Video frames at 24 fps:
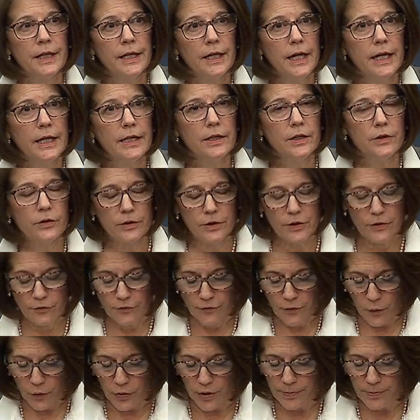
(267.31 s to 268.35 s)
And nearly
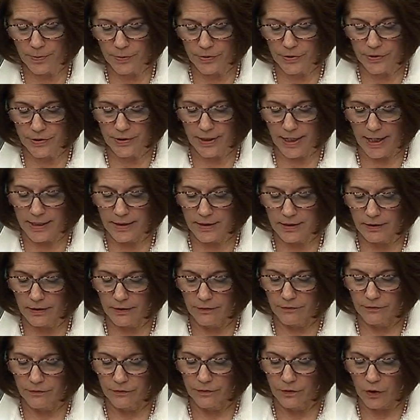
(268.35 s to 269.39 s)
40%
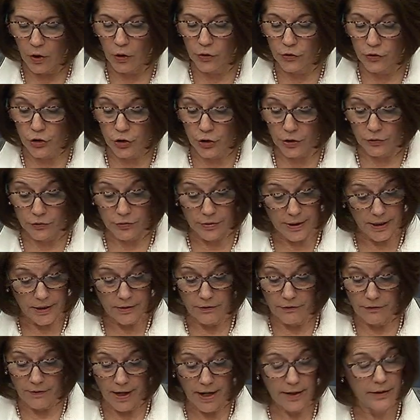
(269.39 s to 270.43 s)
of all children in
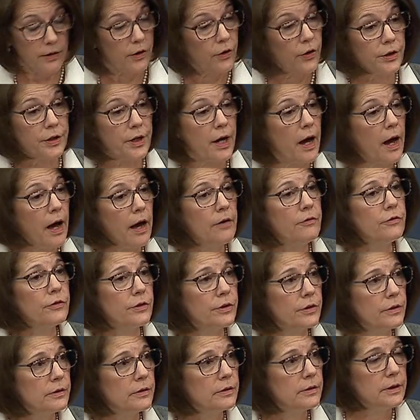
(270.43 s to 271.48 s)
Nevada are
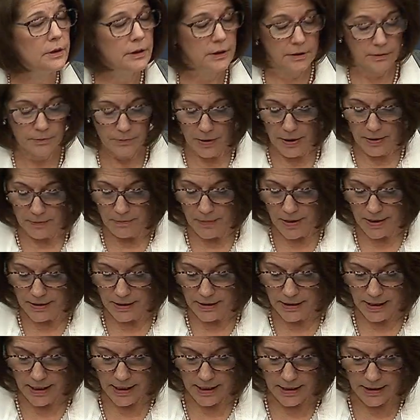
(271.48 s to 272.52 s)
covered by
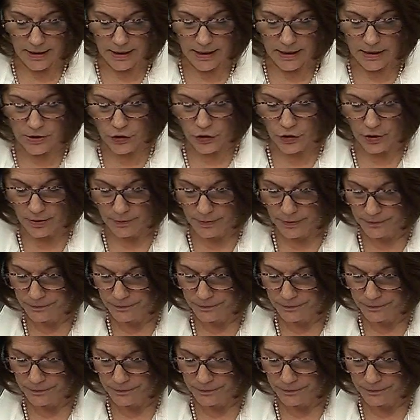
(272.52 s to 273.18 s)
Medicaid and CHIP.